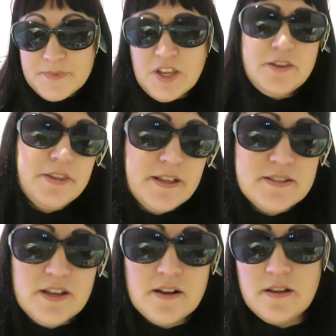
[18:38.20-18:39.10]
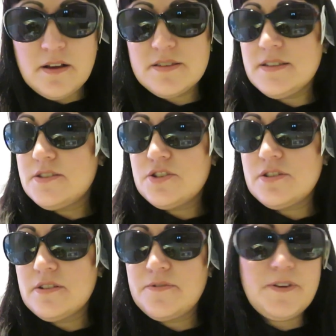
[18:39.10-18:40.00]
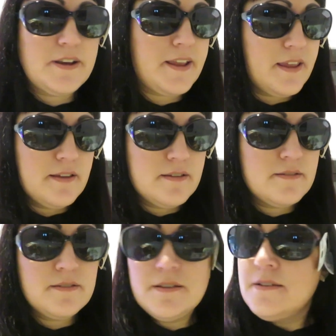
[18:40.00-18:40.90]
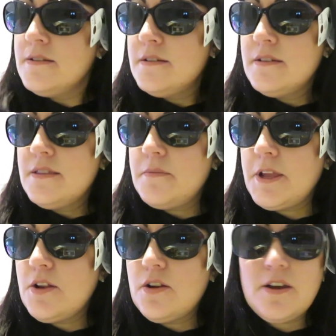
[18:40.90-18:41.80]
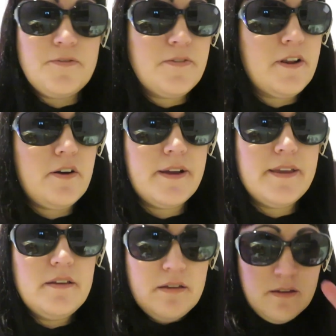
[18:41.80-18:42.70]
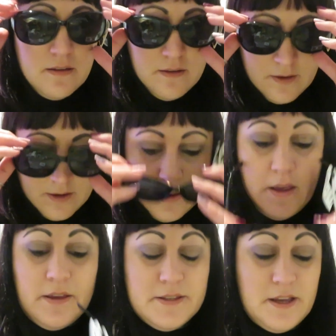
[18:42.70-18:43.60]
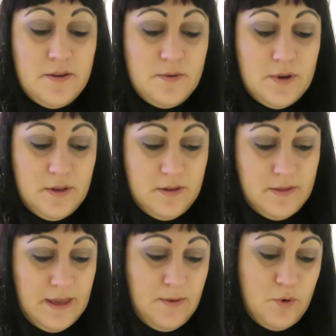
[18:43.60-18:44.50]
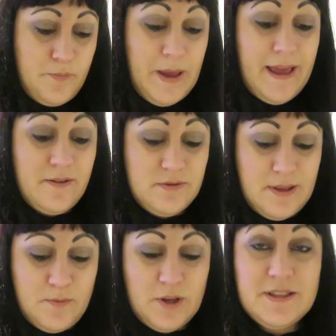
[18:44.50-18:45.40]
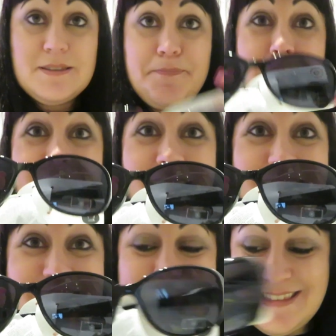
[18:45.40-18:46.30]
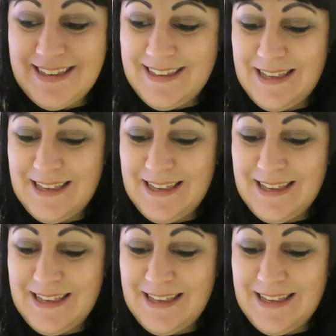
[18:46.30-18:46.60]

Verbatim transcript: Don't you think sunglasses just look funny? They make look like a fly. So they were a pound, them ones. Panned!